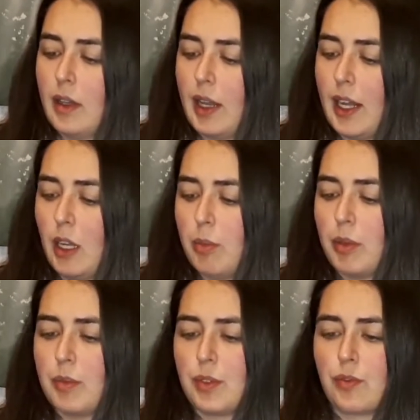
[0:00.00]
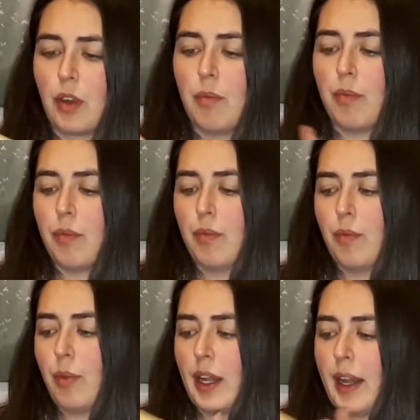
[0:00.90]
albums from
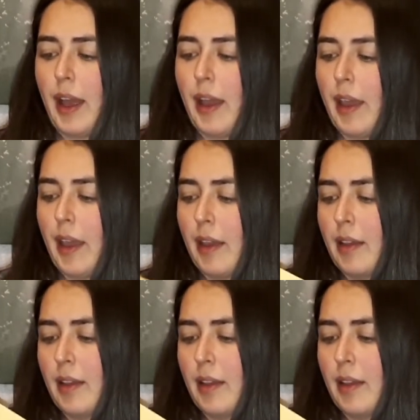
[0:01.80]
when I